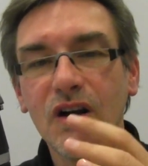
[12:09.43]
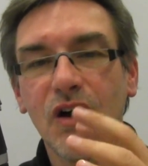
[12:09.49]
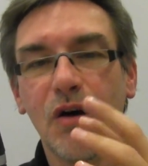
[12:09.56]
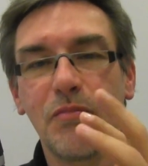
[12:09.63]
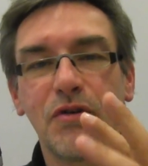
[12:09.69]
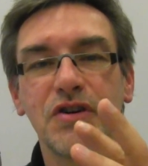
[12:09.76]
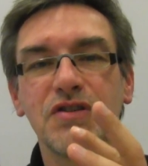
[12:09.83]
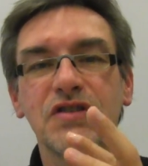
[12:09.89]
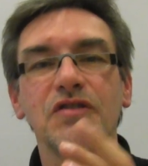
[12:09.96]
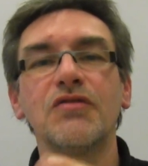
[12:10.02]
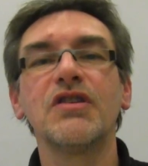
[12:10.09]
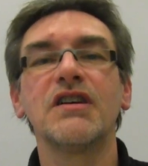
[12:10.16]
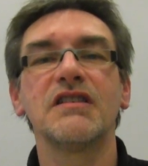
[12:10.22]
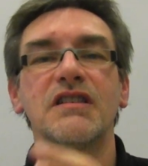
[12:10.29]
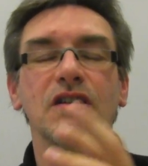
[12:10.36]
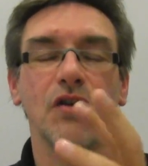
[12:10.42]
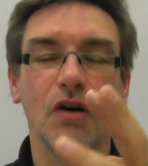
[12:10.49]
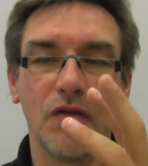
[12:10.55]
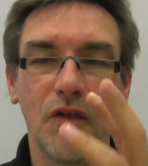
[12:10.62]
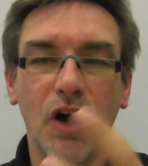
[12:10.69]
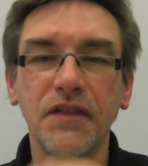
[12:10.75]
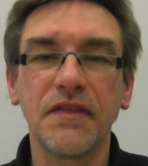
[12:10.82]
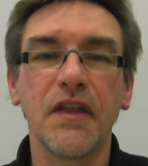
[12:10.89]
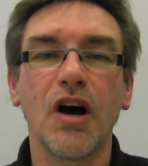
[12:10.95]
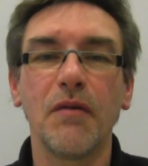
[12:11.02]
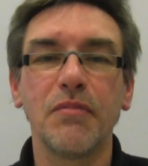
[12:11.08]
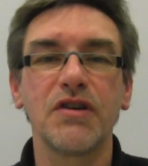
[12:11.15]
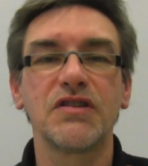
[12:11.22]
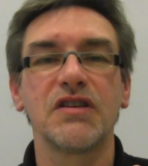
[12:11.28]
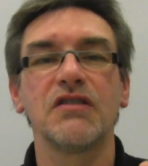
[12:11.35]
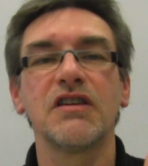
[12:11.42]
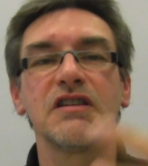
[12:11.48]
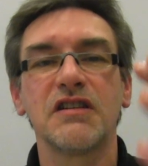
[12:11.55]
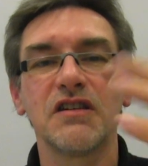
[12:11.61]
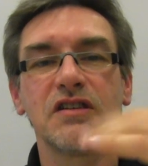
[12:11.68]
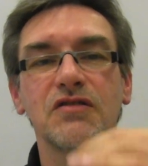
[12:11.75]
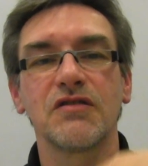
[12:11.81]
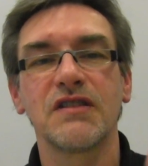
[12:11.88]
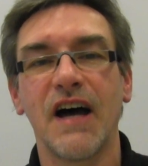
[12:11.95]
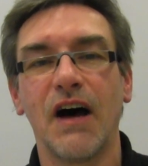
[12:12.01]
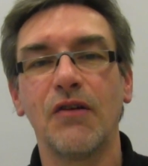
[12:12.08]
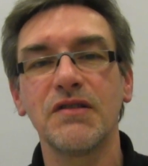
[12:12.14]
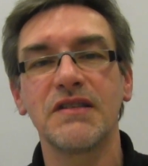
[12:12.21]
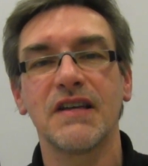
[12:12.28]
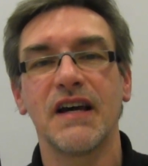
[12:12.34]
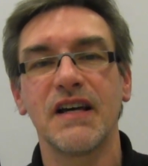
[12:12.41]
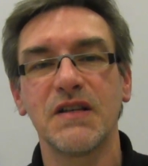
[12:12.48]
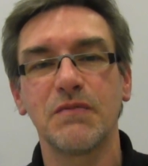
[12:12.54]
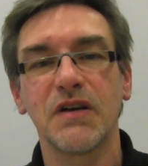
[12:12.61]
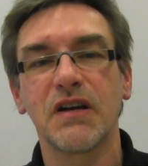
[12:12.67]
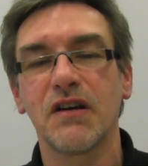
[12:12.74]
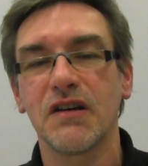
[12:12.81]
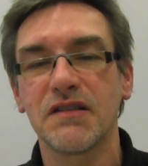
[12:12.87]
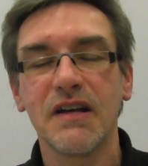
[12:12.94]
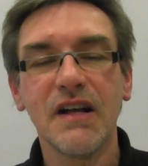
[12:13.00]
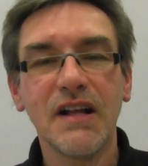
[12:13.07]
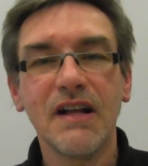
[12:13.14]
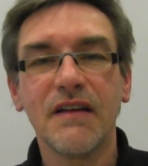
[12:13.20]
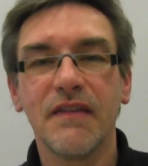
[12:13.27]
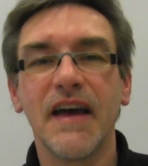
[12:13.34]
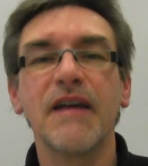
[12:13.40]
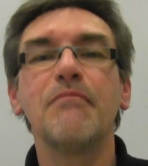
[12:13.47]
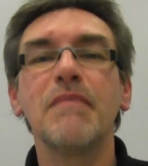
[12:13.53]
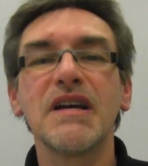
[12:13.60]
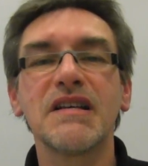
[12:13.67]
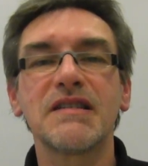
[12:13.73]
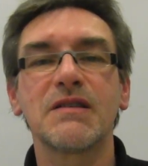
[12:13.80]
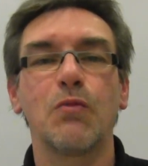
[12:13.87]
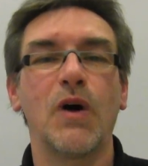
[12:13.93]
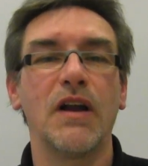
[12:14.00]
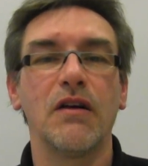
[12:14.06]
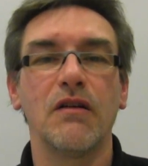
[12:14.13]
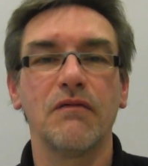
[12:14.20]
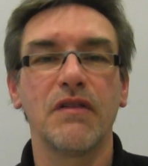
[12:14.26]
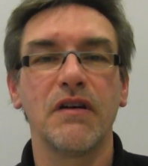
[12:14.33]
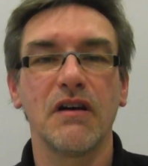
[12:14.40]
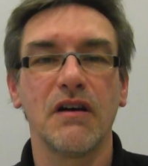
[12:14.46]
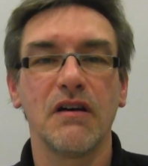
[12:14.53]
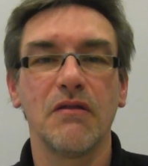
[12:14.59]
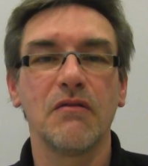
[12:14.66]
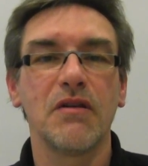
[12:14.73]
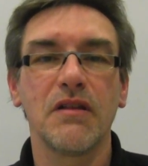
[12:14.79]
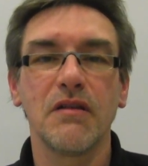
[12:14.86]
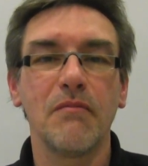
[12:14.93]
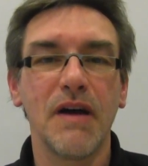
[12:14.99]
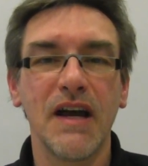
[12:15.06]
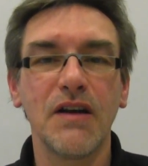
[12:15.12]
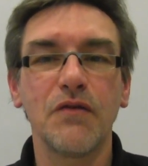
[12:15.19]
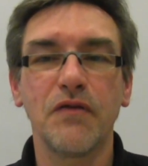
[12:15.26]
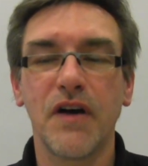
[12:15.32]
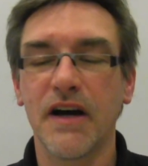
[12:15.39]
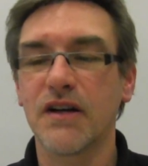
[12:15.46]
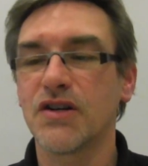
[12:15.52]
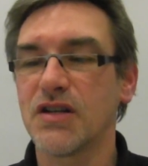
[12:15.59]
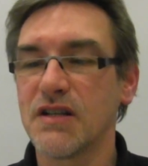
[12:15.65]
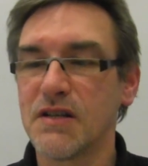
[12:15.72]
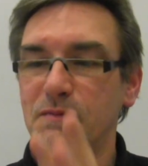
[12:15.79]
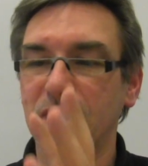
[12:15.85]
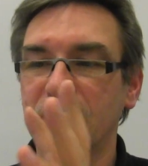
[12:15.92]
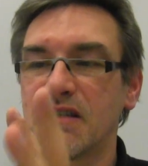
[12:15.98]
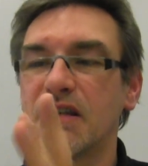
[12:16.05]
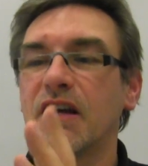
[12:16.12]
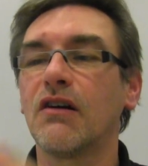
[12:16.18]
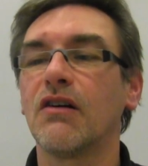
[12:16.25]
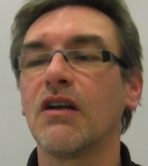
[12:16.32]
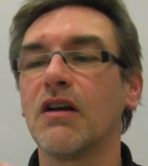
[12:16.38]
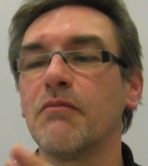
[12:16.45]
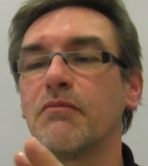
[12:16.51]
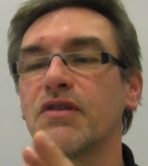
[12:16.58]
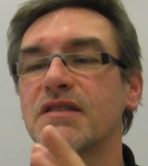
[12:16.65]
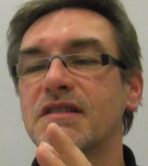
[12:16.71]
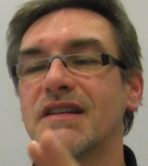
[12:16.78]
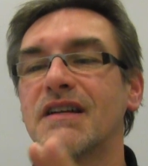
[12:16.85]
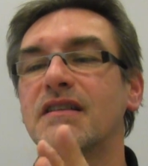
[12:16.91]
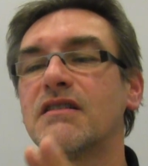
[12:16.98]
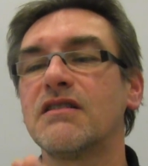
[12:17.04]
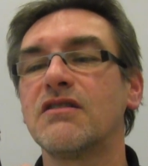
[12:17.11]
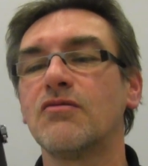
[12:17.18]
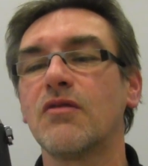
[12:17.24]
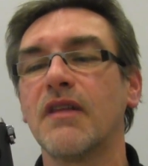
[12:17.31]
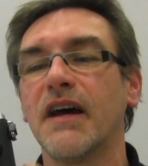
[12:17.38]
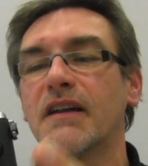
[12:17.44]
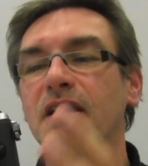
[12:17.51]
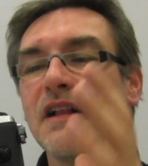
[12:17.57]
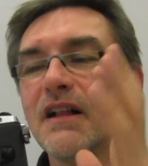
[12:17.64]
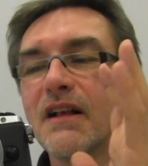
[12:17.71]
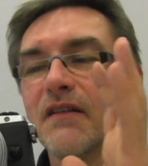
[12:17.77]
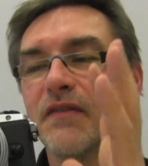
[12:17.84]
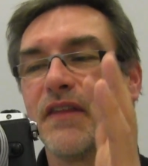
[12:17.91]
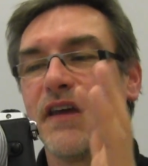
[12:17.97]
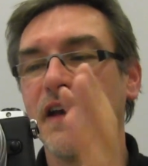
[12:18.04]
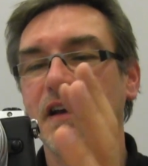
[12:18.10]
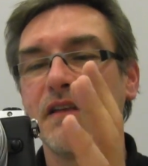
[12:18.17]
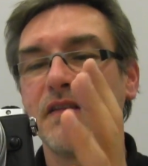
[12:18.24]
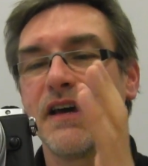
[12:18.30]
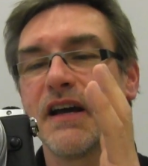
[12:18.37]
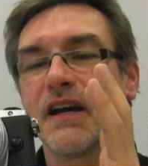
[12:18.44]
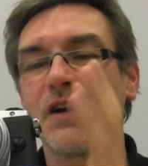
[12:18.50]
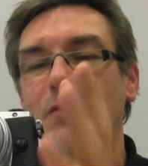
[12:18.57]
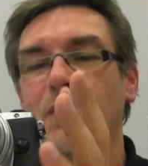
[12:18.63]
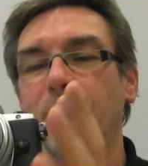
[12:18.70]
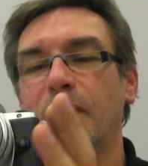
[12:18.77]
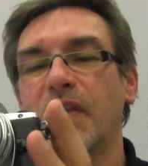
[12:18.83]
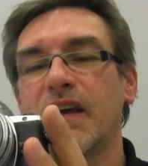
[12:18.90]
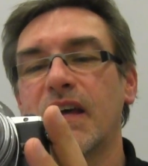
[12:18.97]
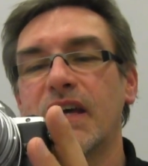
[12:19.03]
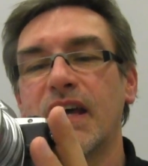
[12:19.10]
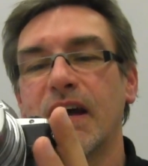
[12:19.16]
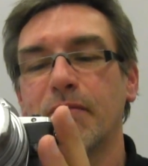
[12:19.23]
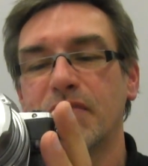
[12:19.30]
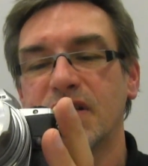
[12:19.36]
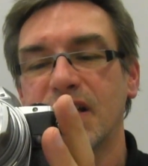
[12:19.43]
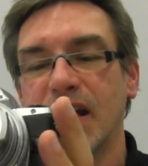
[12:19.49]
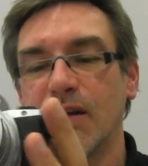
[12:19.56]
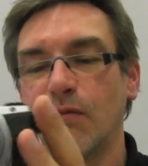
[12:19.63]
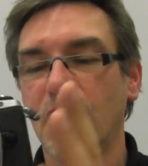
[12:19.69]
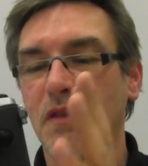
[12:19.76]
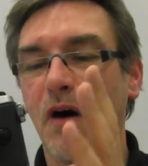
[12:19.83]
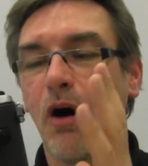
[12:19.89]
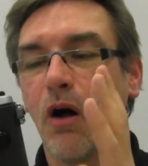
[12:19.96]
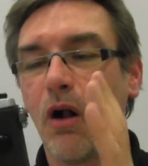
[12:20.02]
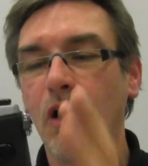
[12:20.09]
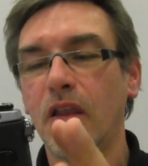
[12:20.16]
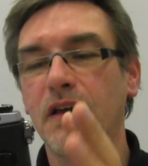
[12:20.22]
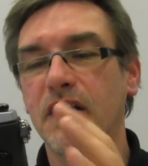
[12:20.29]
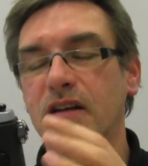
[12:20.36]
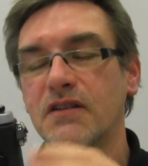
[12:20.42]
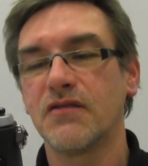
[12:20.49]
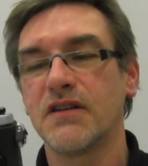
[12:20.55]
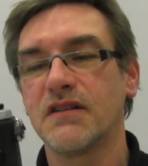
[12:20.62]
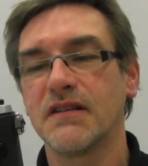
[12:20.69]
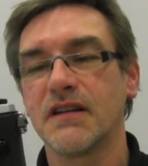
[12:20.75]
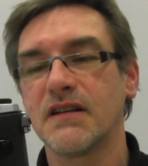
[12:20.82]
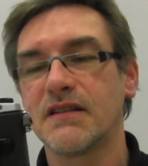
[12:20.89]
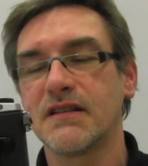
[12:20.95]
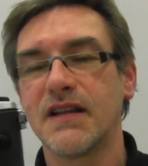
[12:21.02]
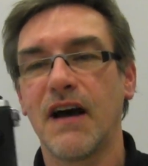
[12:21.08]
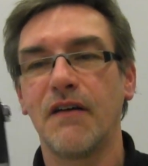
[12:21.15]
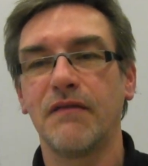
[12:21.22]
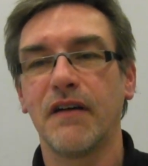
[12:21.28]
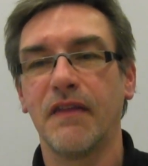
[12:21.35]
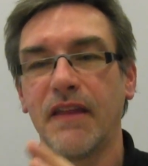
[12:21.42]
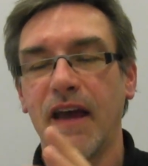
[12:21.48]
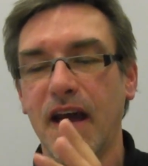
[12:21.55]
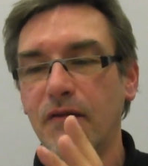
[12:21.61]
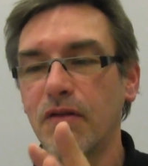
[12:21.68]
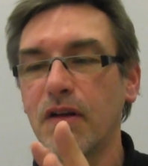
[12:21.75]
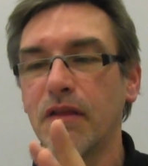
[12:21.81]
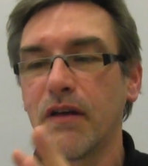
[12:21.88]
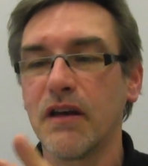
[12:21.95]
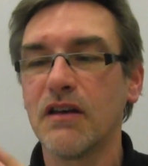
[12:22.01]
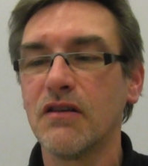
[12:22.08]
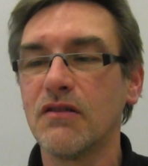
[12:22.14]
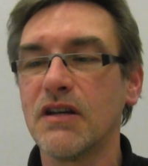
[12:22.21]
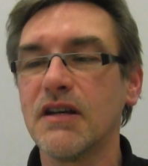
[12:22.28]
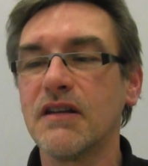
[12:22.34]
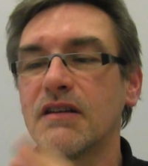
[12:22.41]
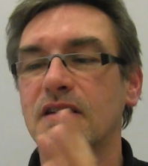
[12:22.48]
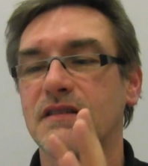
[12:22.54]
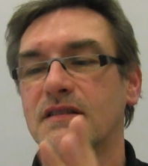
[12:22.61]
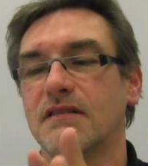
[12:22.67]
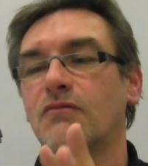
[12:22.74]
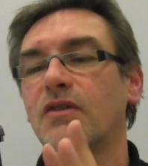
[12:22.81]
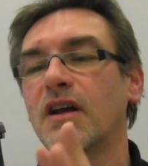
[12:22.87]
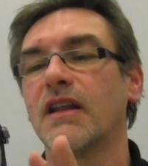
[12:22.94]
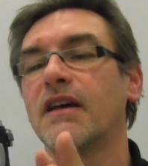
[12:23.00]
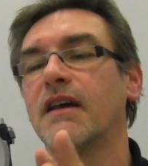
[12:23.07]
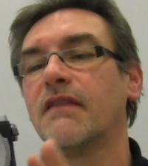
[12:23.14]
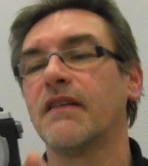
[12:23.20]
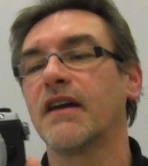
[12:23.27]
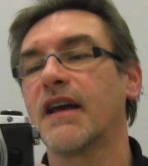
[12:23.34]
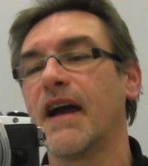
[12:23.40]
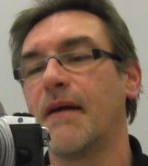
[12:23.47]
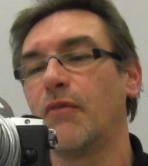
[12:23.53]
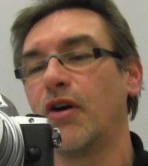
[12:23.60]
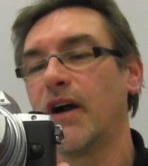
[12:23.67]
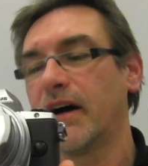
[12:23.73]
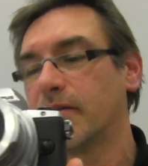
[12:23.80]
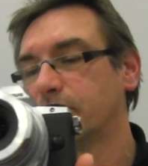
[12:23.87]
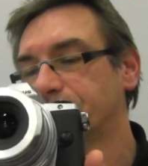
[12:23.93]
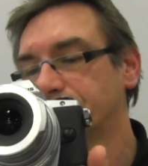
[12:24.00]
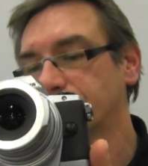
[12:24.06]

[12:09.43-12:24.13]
opportunity, or not the opportunity, to downsize because they miss one of the main functions. But here Olympus didn't do that. They equipped the EM10 with all the interesting stuff, and everything you need is really in the camera.